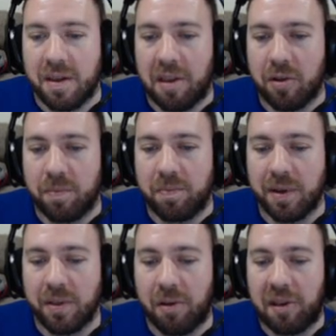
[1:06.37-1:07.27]
so
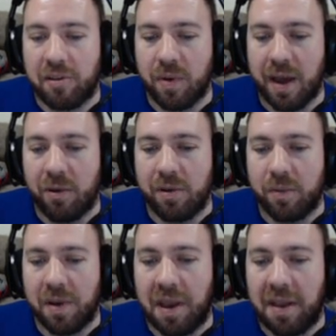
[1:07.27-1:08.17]
bring those two out,
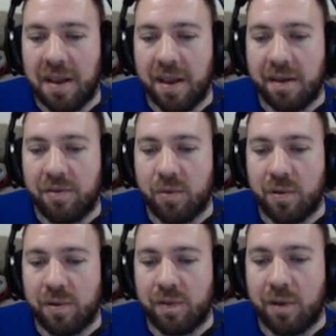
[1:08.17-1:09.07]
and we save the
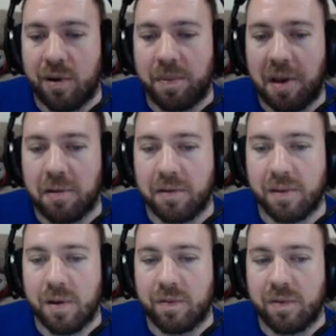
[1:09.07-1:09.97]
wonderful Harpies
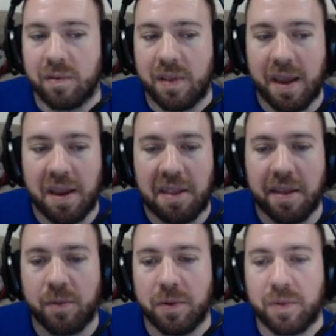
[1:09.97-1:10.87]
Hunting Ground for last.
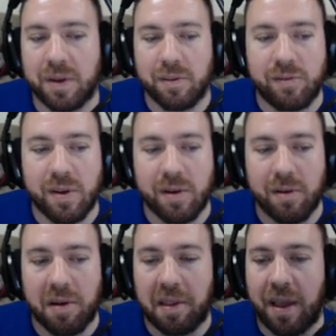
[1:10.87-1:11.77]
That way we can
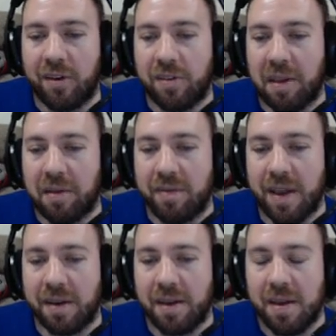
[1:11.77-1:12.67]
trigger Slash's
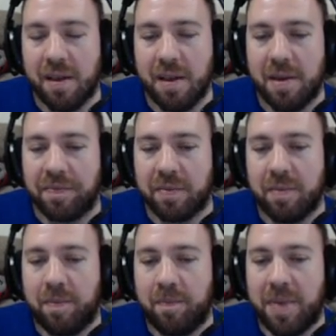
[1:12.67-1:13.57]
effect,
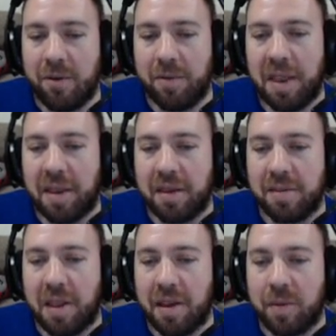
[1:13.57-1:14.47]
bounce
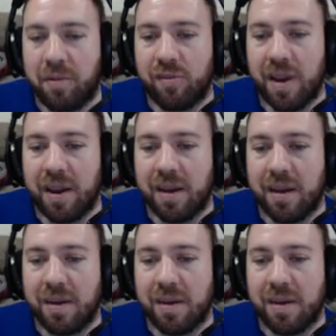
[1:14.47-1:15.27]
the Cyber Dragon,